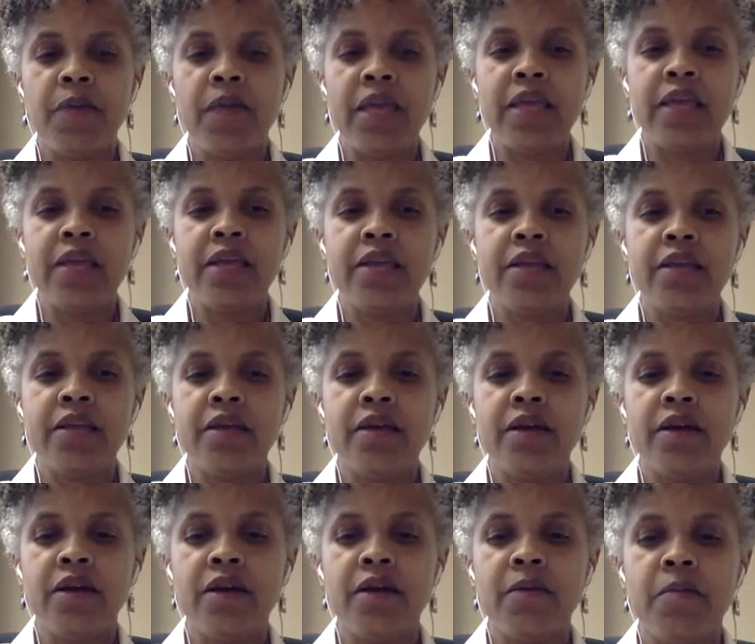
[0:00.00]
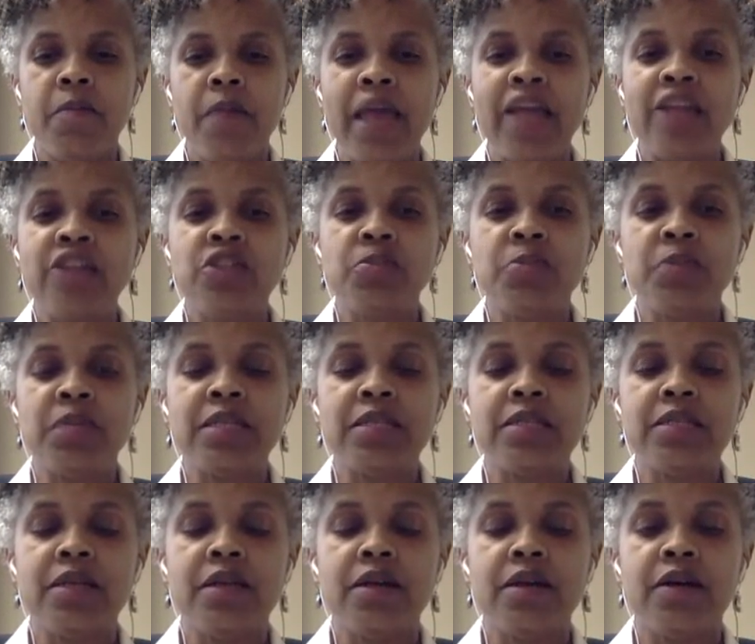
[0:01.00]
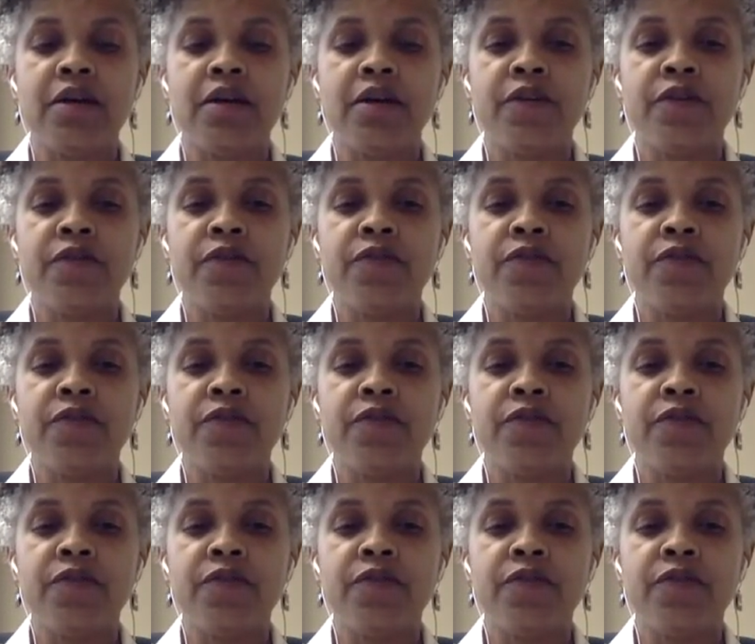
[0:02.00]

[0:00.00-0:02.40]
in management of